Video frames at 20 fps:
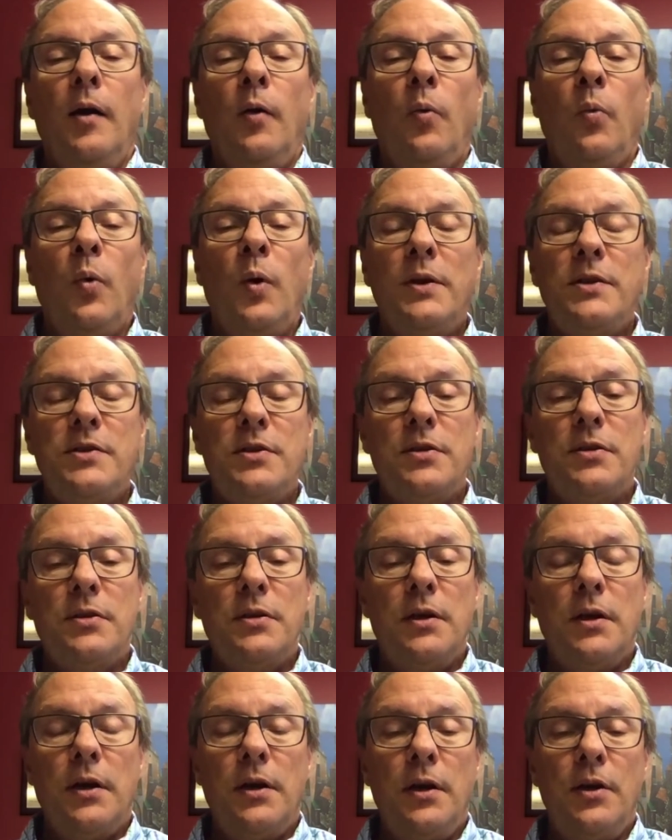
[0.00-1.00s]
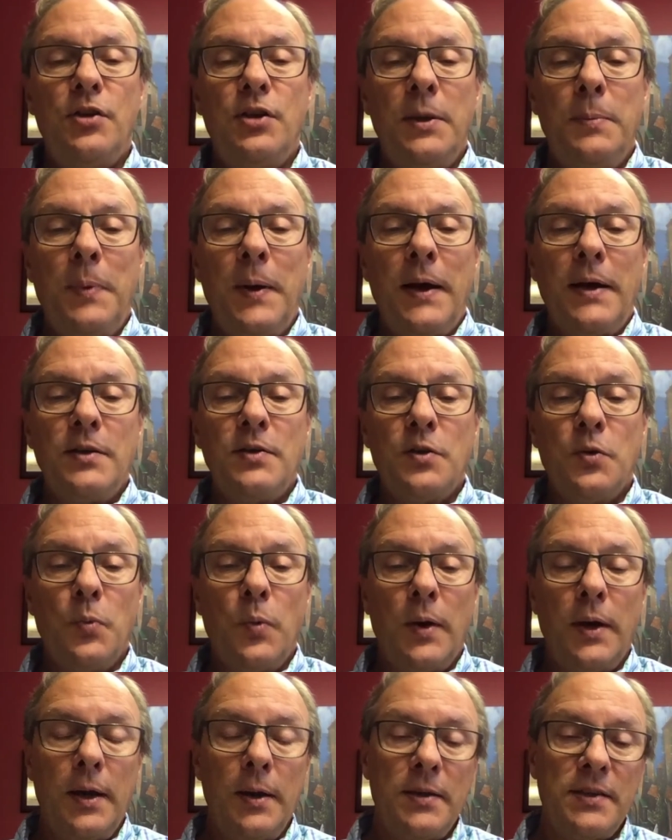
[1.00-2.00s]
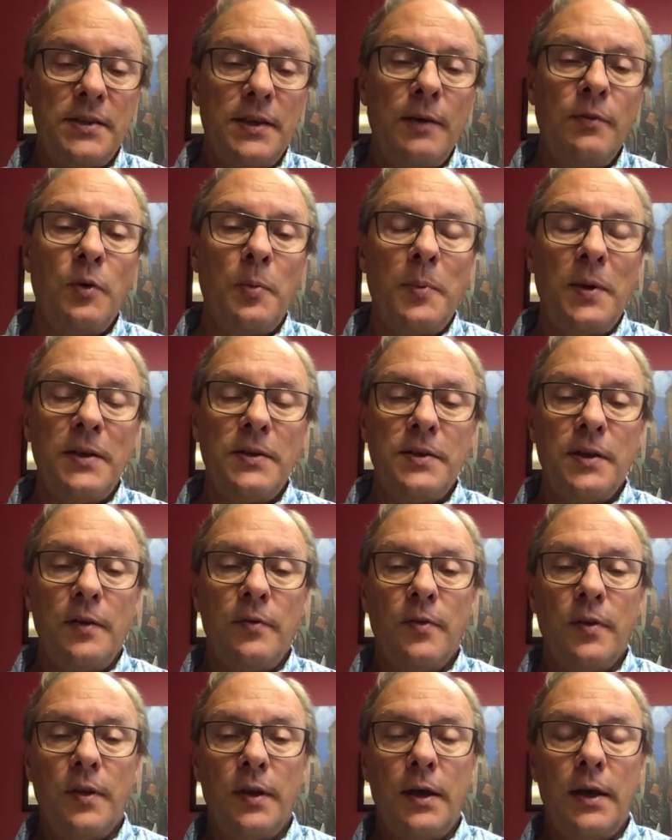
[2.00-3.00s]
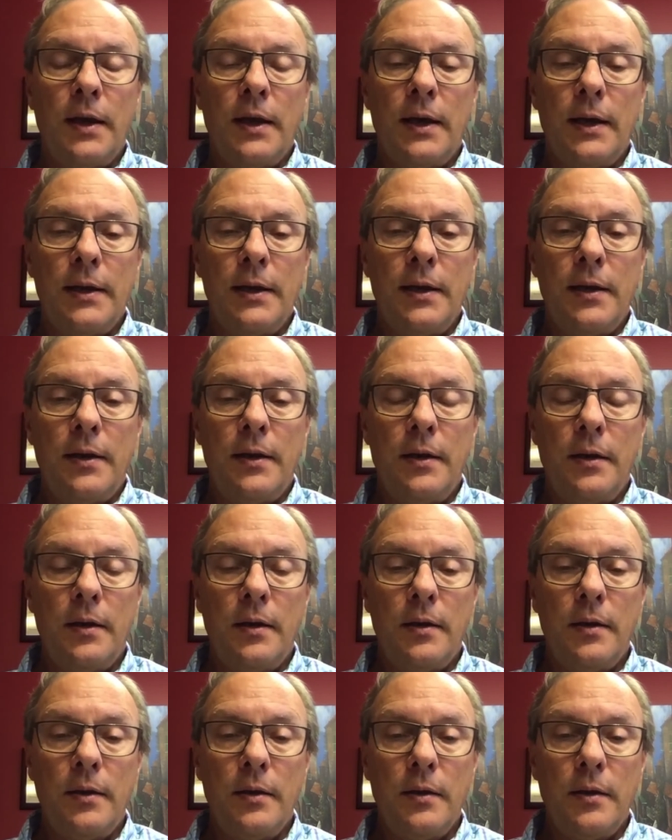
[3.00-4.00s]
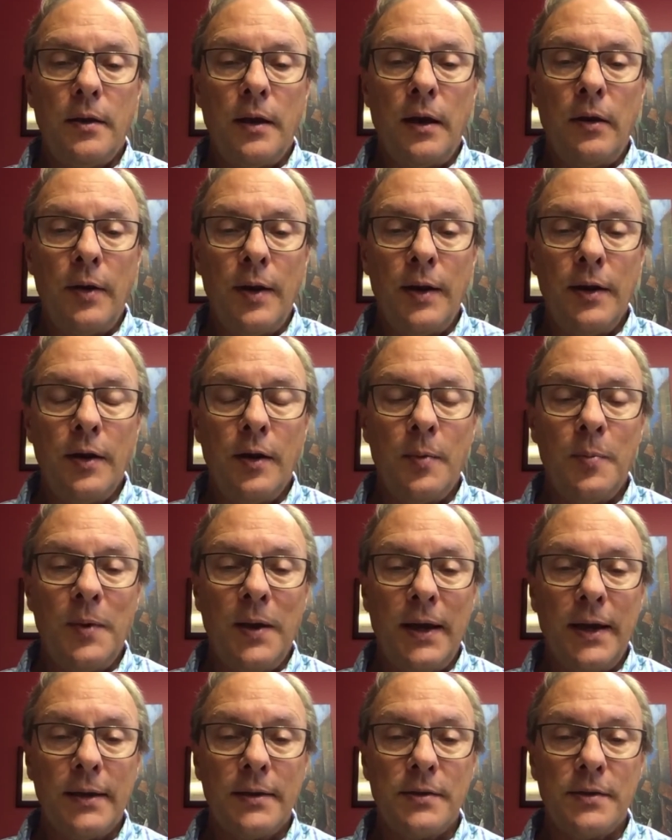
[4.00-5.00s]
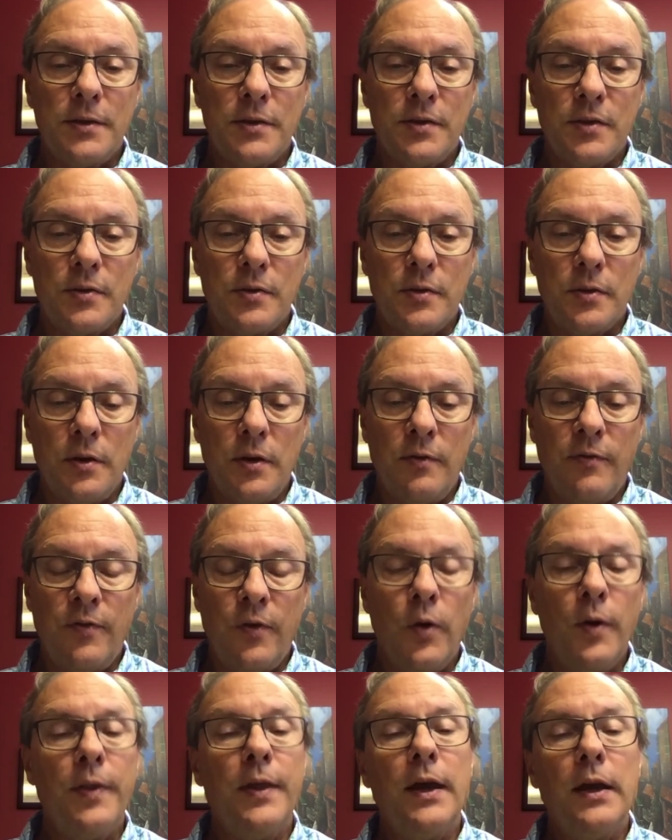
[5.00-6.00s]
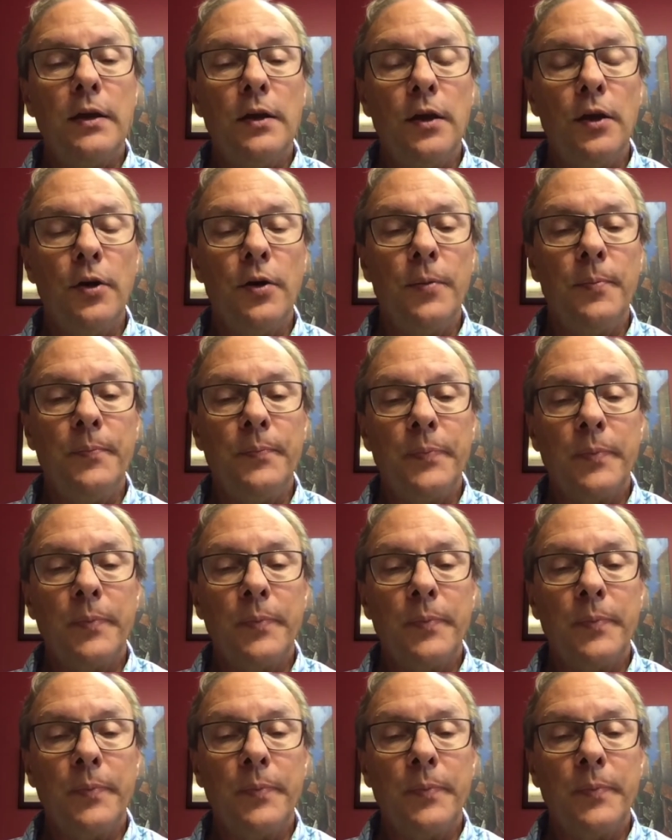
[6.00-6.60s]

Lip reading: Once she passed away, several months after that, I did our income taxes for that year.